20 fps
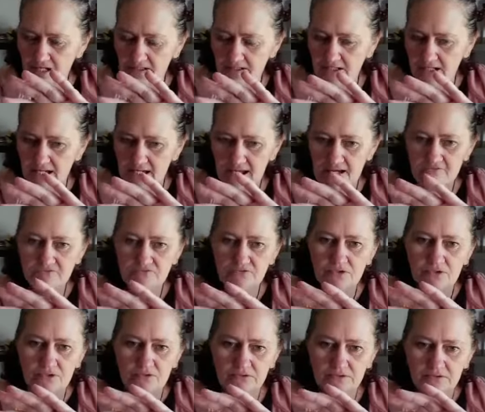I have
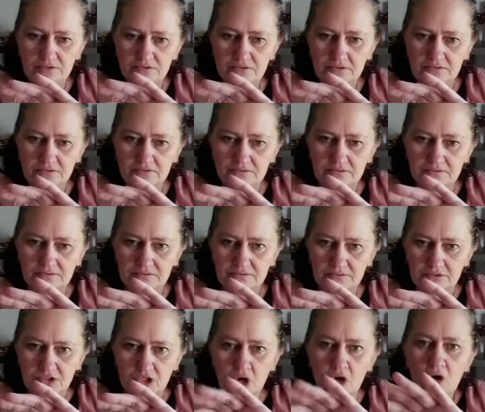not
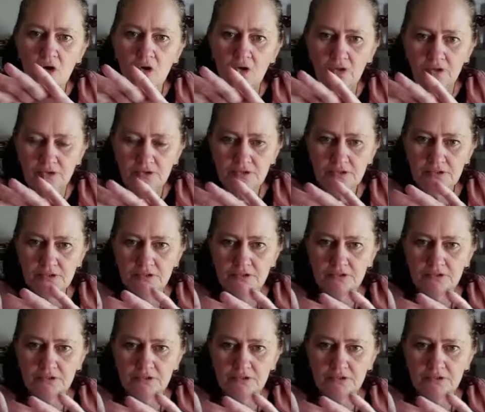gone,